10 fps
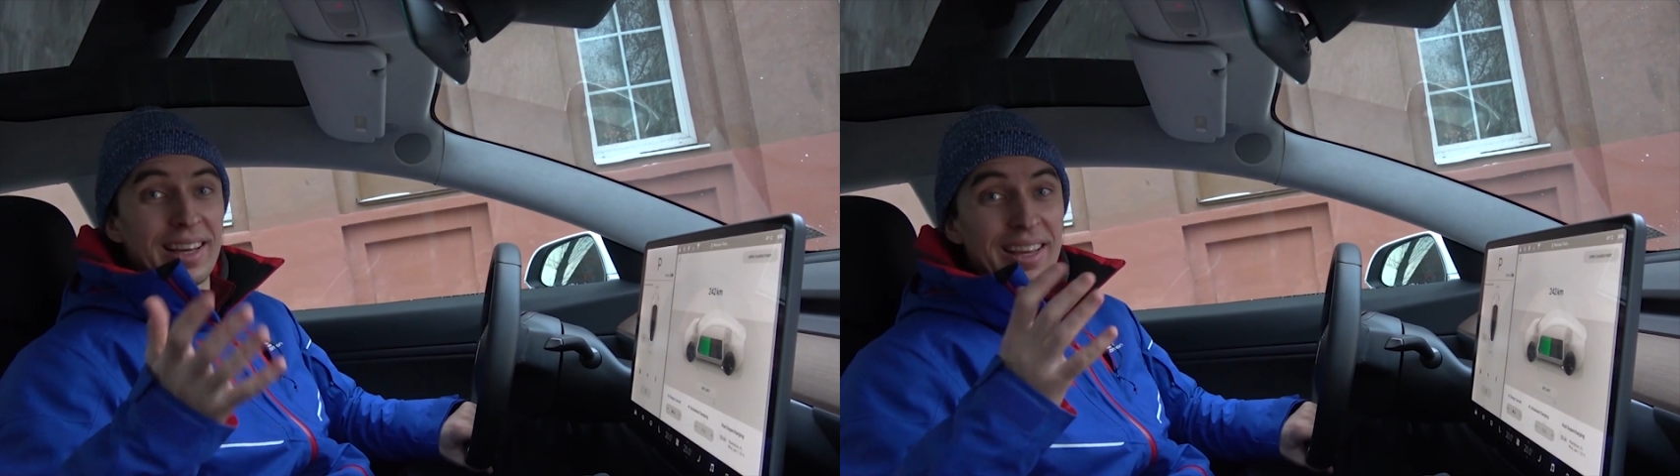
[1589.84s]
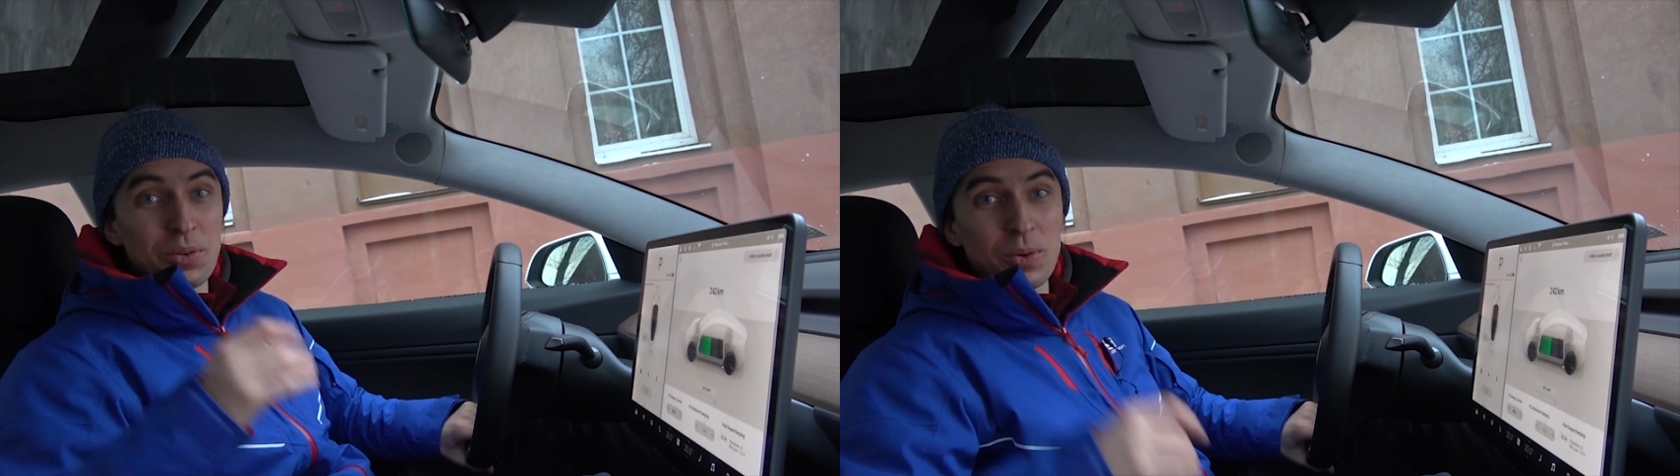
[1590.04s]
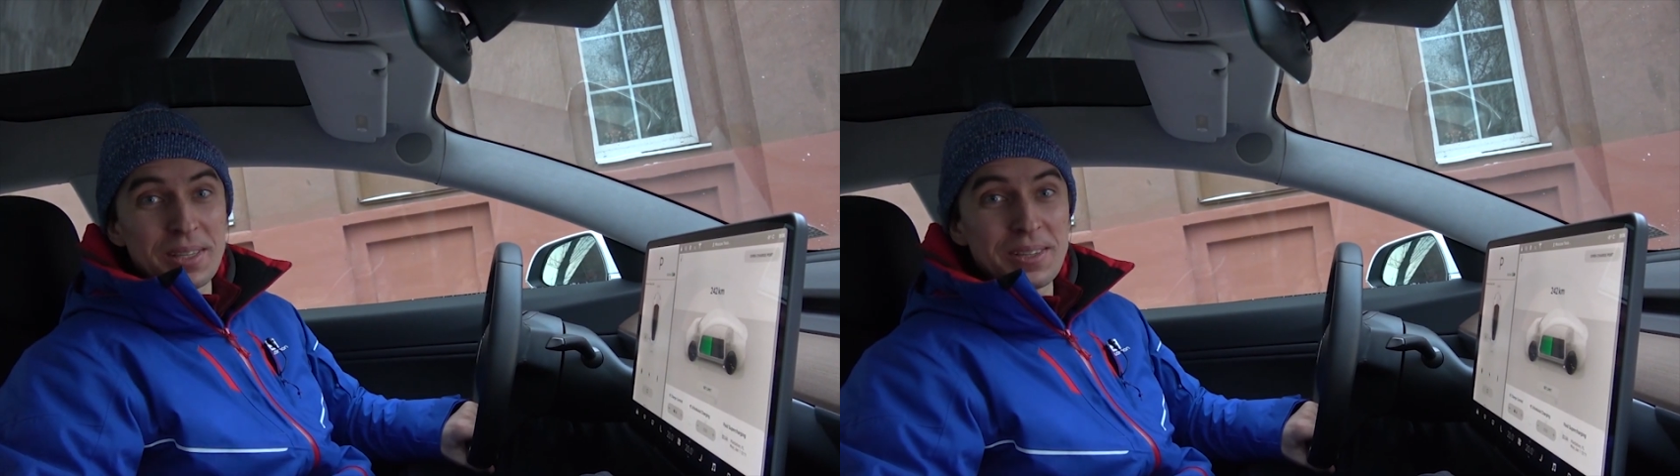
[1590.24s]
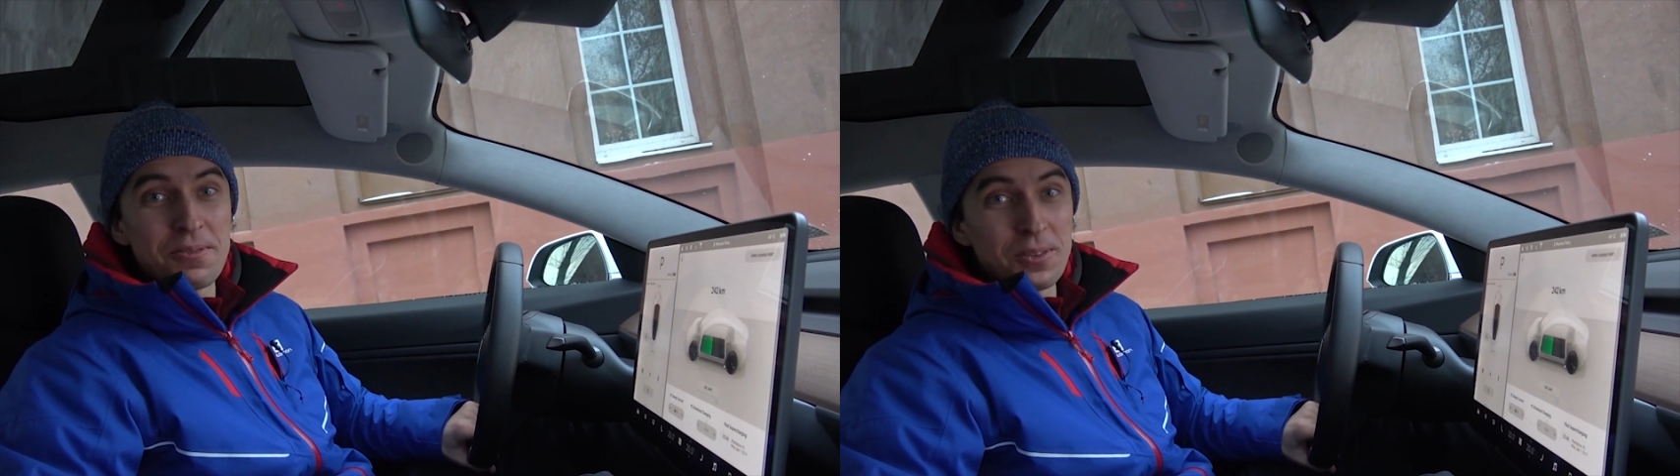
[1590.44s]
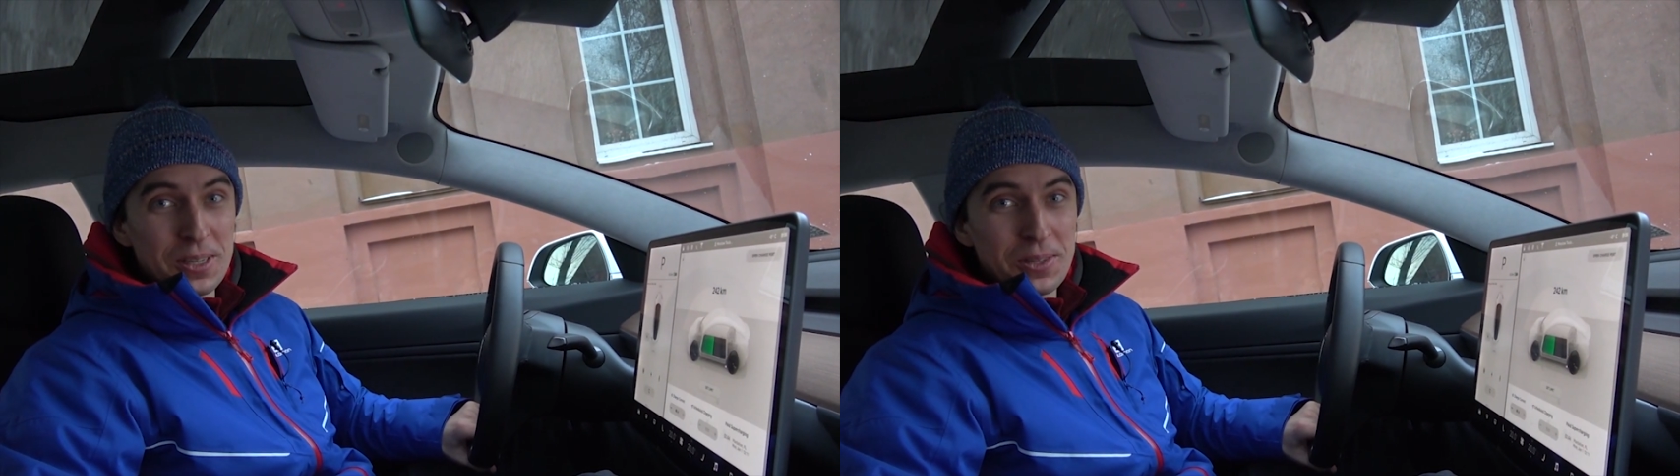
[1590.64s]
It was the
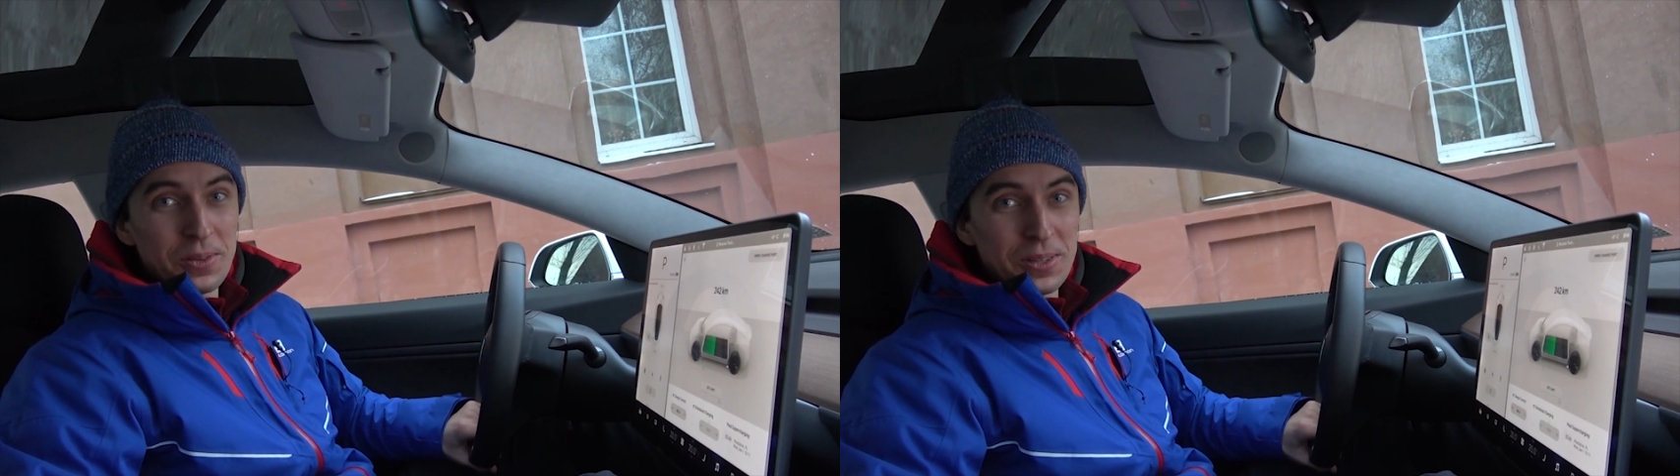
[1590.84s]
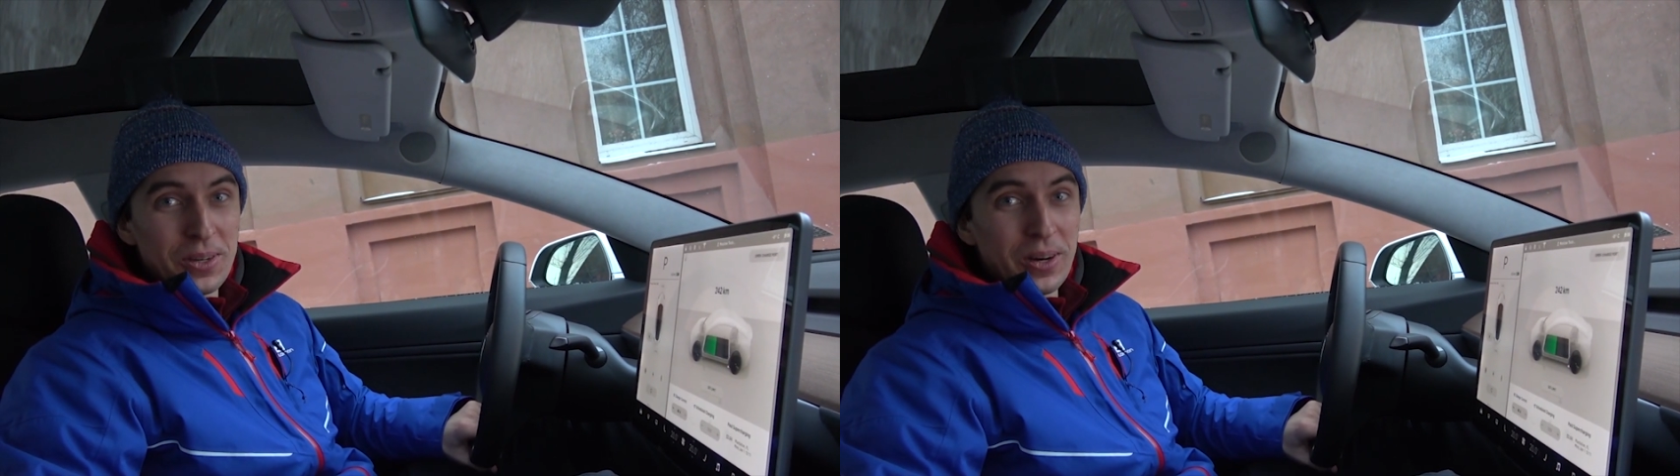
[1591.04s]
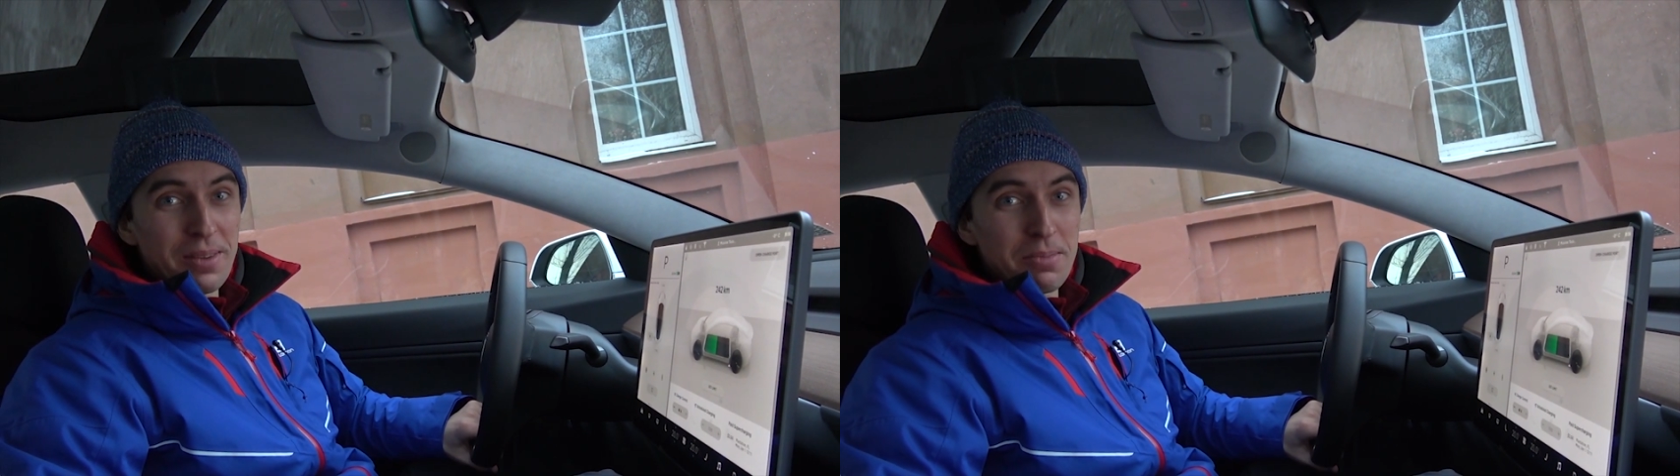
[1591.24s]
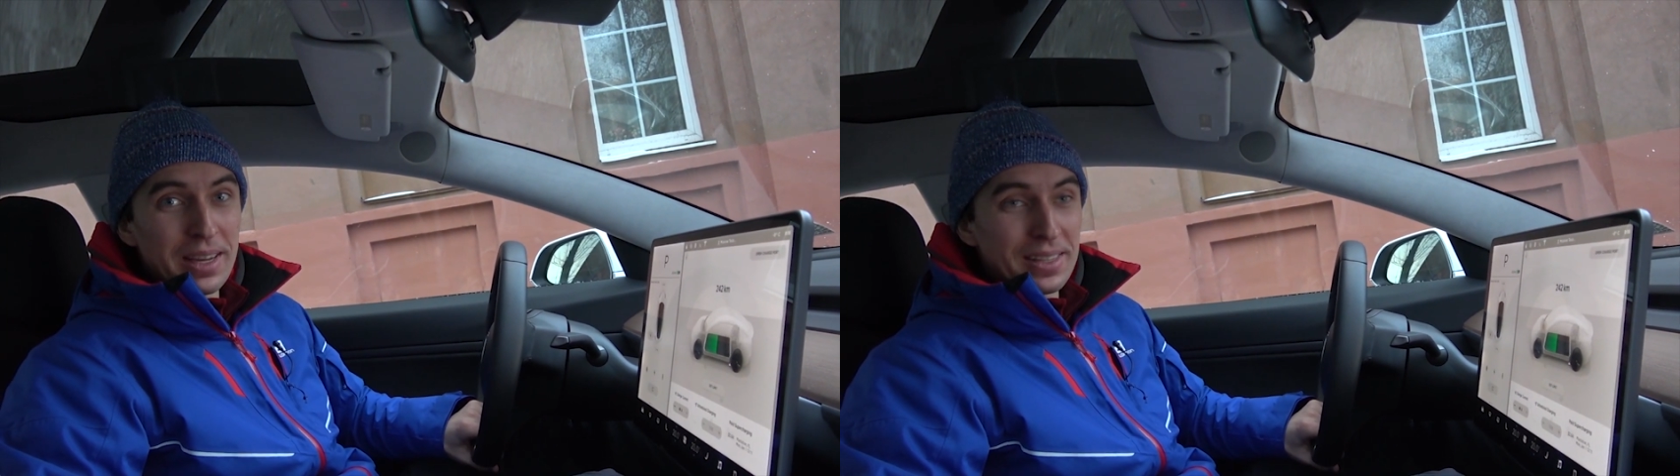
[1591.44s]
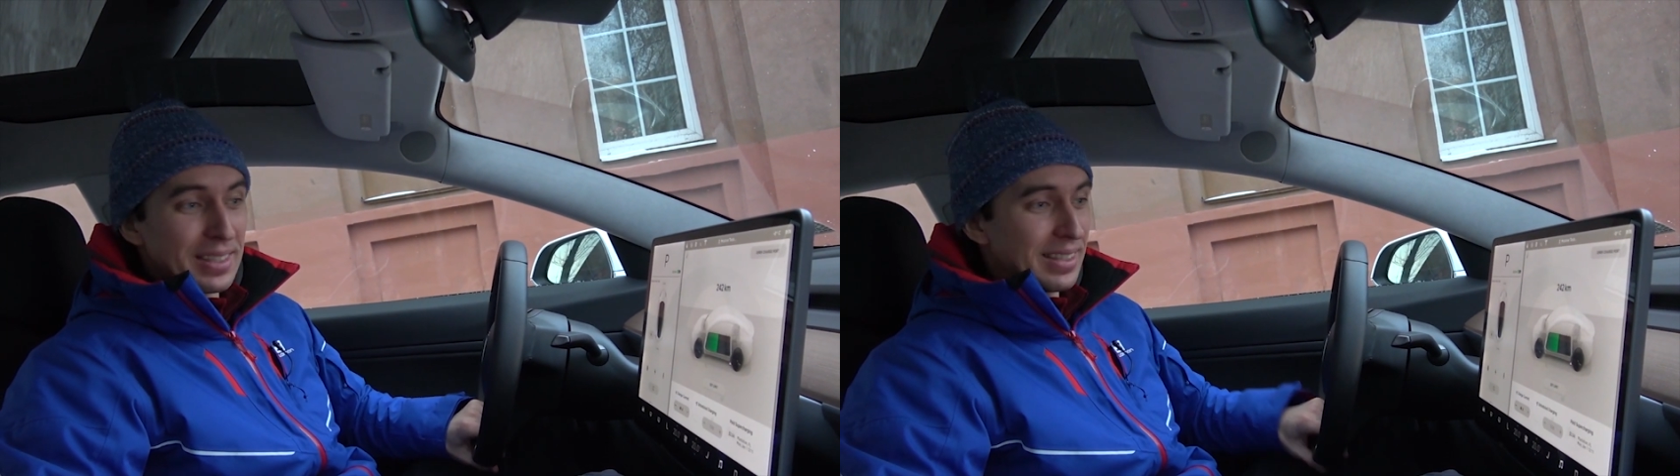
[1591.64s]
first video I made